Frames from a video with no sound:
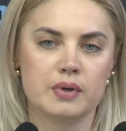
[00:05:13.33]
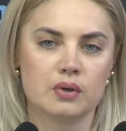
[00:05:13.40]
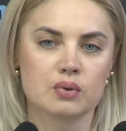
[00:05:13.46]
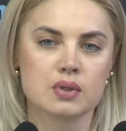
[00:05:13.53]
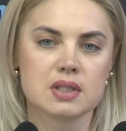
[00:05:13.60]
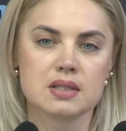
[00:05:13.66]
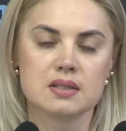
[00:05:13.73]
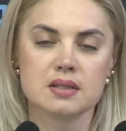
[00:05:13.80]

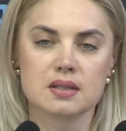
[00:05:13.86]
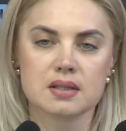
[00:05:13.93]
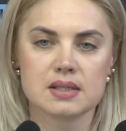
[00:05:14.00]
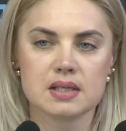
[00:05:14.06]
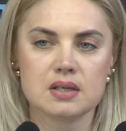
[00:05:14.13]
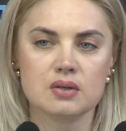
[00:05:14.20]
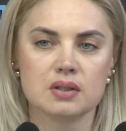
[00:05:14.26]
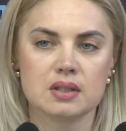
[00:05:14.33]
that are
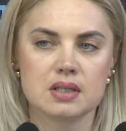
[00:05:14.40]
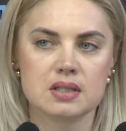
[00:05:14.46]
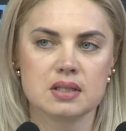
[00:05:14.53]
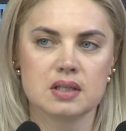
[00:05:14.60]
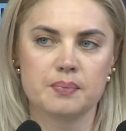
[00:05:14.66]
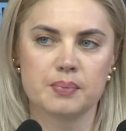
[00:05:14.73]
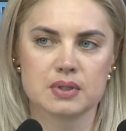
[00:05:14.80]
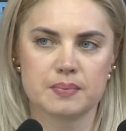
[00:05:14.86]
registered
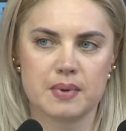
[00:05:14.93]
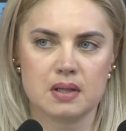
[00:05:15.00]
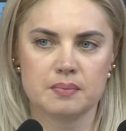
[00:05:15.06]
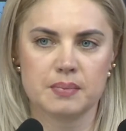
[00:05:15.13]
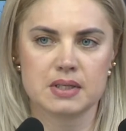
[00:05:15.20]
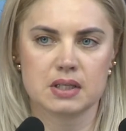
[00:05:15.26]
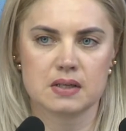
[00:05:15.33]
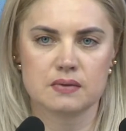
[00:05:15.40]
as
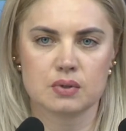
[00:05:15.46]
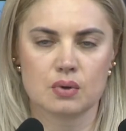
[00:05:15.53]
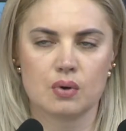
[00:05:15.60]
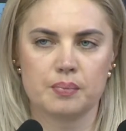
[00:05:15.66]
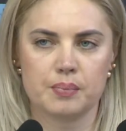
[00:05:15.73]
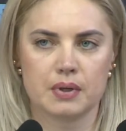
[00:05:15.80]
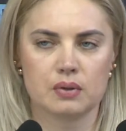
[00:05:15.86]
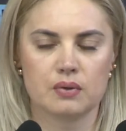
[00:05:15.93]
orphans and
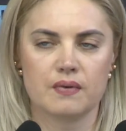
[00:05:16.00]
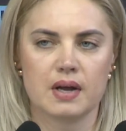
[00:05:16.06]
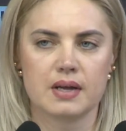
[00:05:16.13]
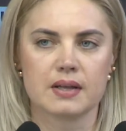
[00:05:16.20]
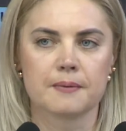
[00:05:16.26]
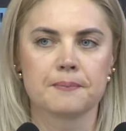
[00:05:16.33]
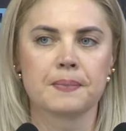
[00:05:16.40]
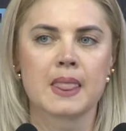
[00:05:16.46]
children
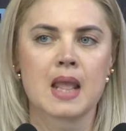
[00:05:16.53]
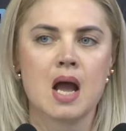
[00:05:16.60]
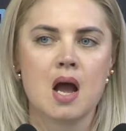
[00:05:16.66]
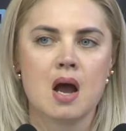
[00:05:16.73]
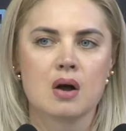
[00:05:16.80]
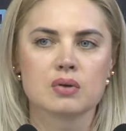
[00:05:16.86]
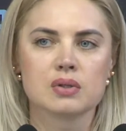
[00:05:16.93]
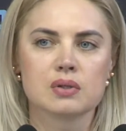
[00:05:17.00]
deprived of
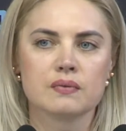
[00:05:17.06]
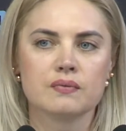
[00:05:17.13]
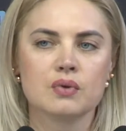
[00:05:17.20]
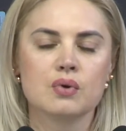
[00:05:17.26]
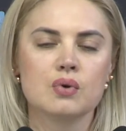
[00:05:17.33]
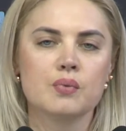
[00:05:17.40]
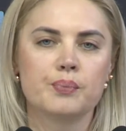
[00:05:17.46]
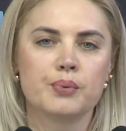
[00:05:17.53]
parental
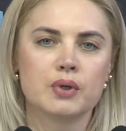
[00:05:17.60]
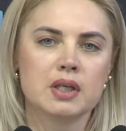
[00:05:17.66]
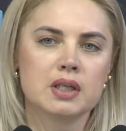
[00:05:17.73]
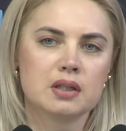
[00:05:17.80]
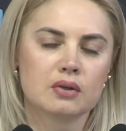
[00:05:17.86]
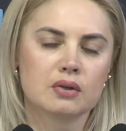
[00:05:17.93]
care.